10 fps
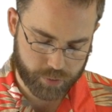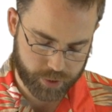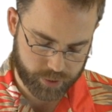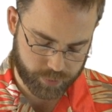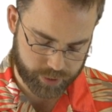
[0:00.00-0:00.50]

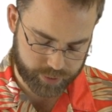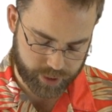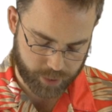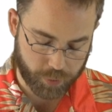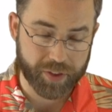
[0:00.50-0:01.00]
What is
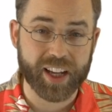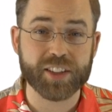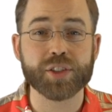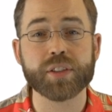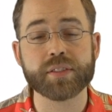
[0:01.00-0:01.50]
that? Well,
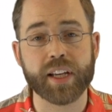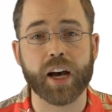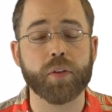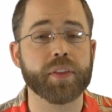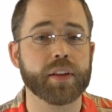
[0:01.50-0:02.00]
that turns
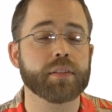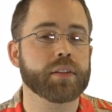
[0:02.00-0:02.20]
out that